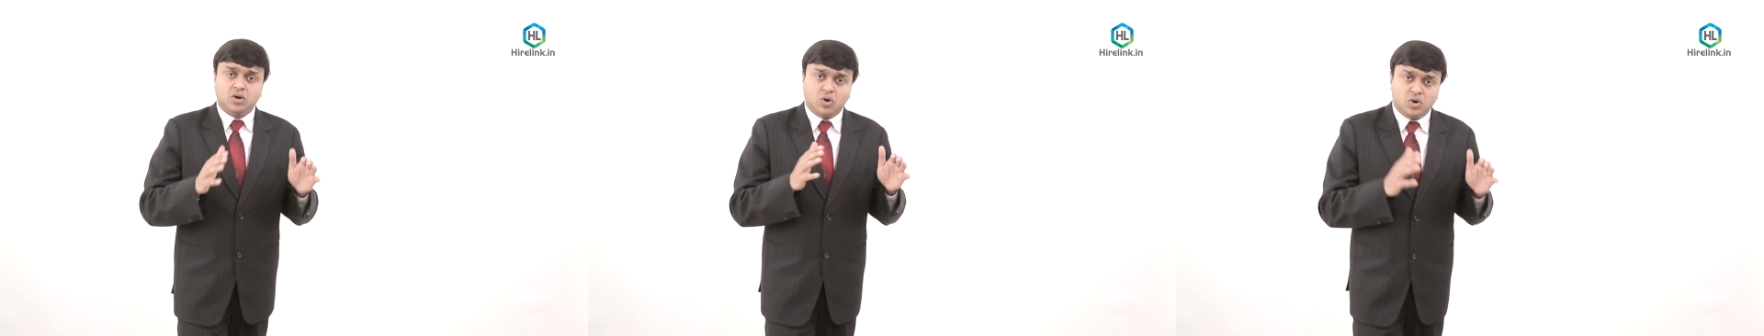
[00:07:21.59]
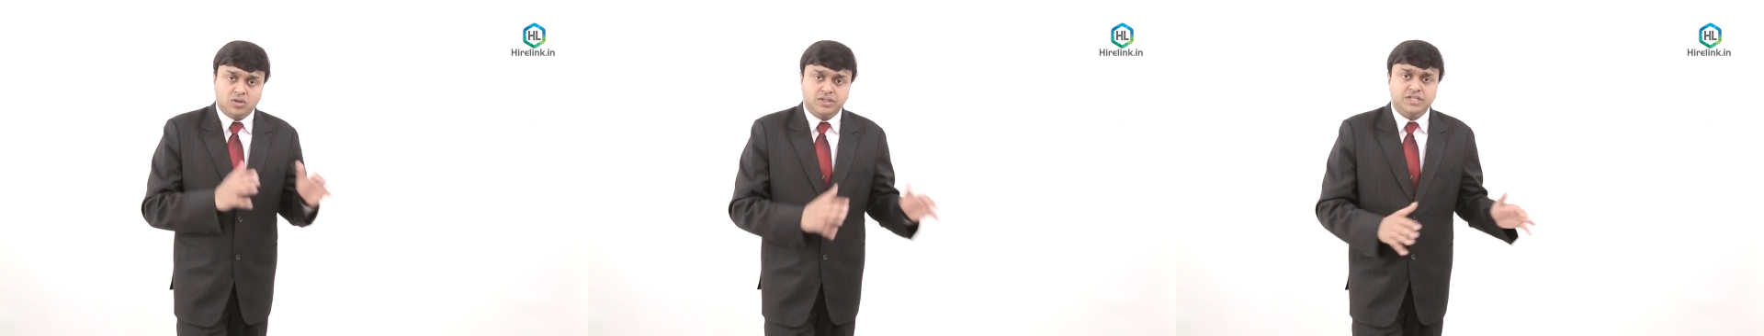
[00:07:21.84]

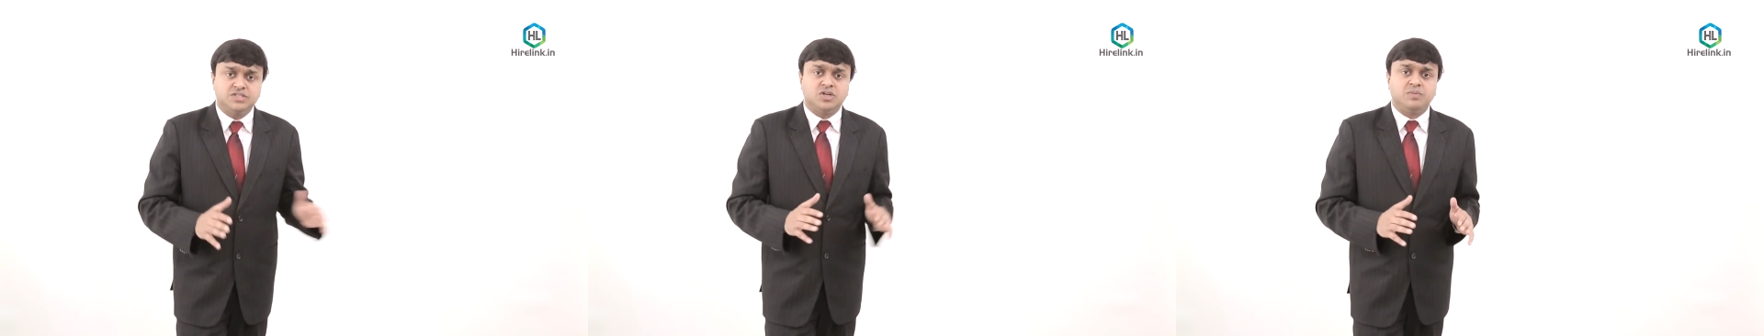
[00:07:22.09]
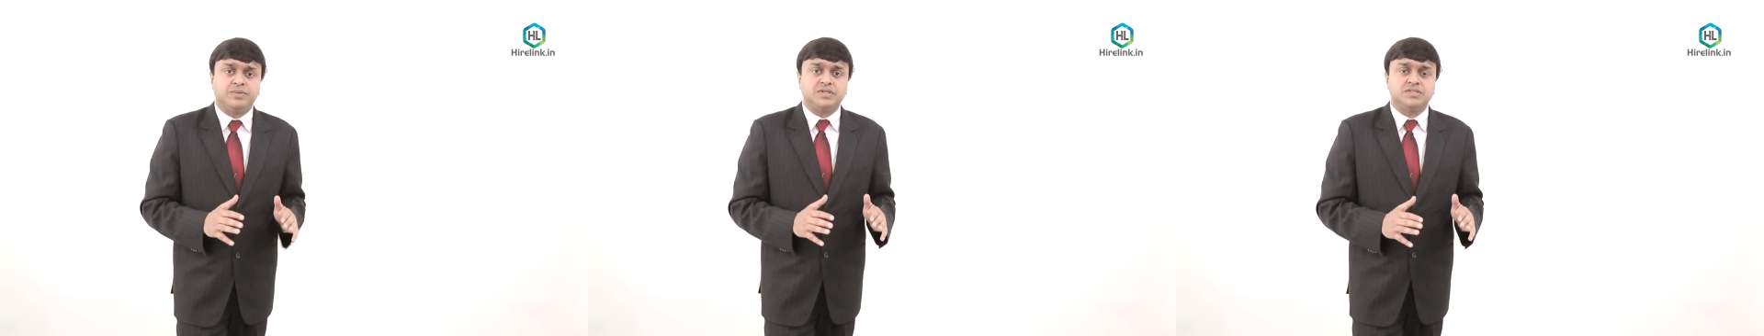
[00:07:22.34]
All these
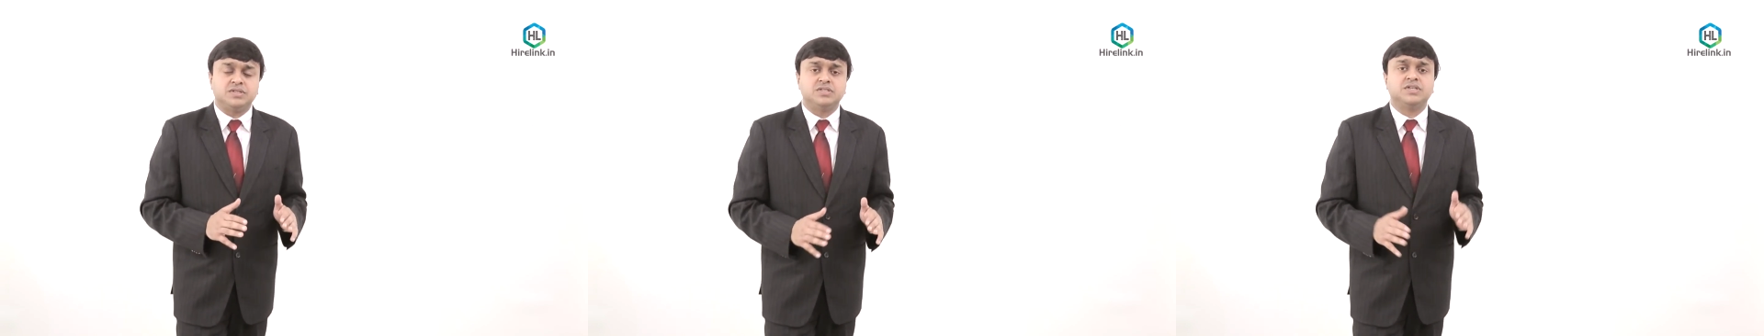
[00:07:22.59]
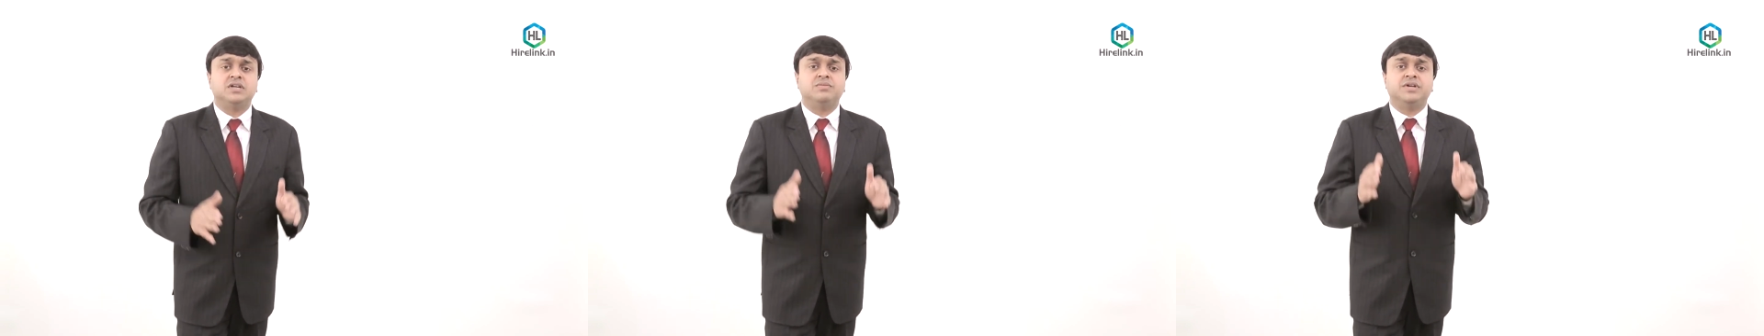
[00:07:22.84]
topics
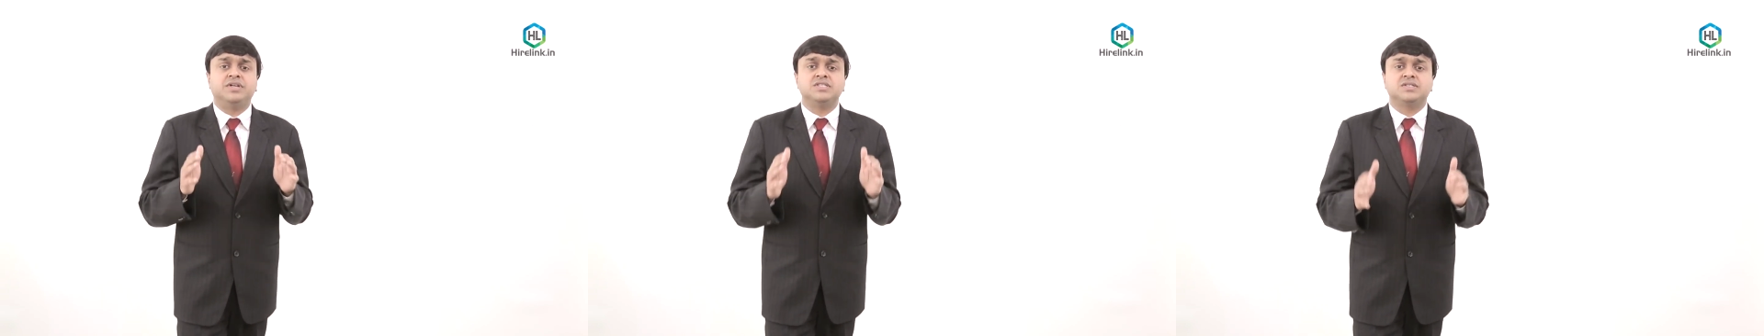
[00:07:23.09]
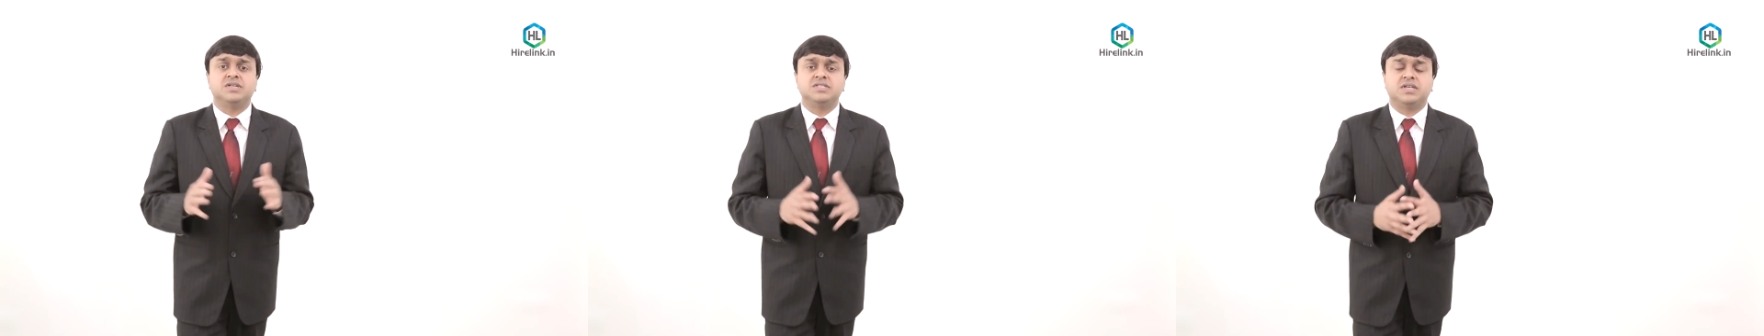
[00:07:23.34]
shall be
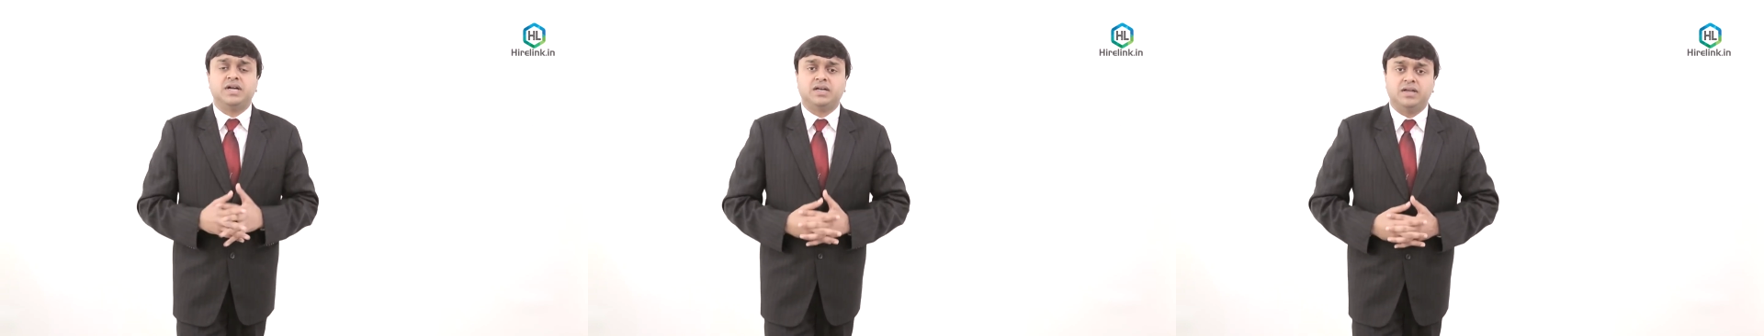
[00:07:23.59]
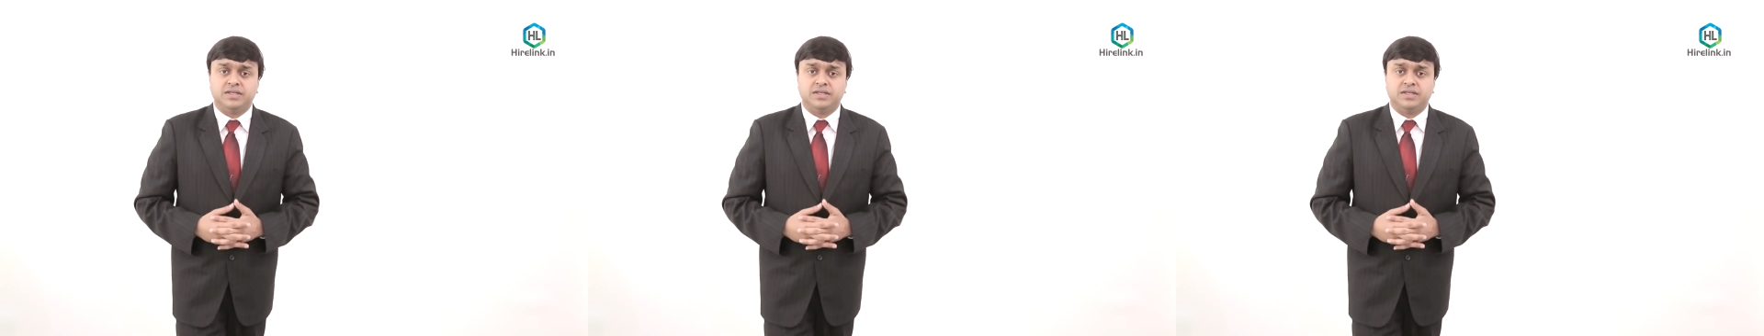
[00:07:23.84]
discussed at